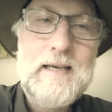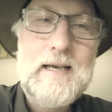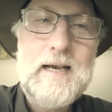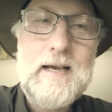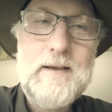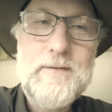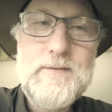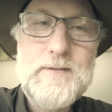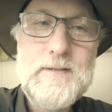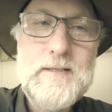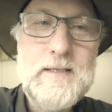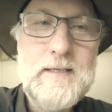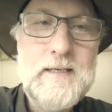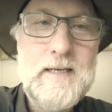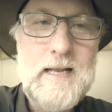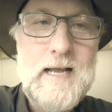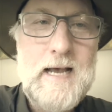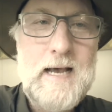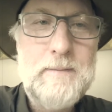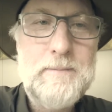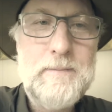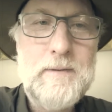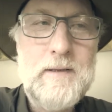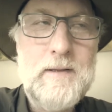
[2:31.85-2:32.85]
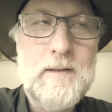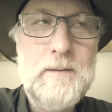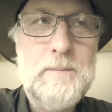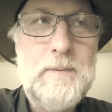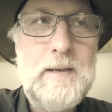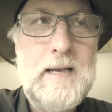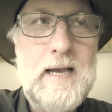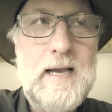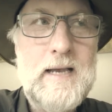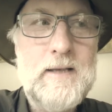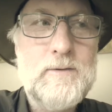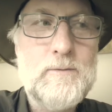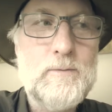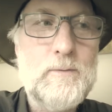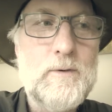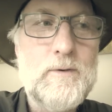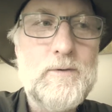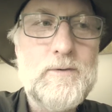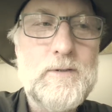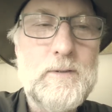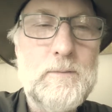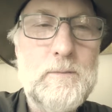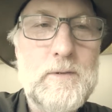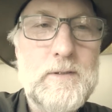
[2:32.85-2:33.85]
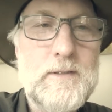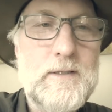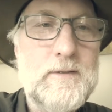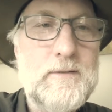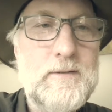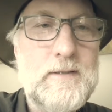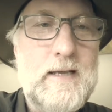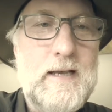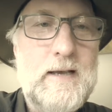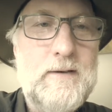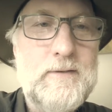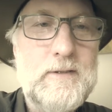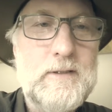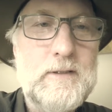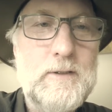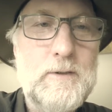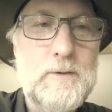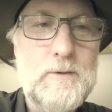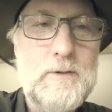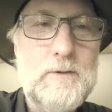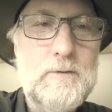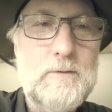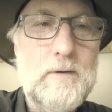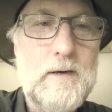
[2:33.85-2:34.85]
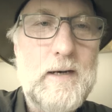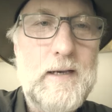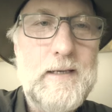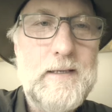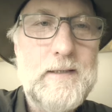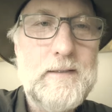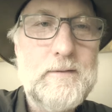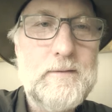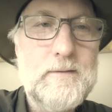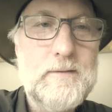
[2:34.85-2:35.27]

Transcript: I've seen it happen in the past where someone doesn't have it loaded right.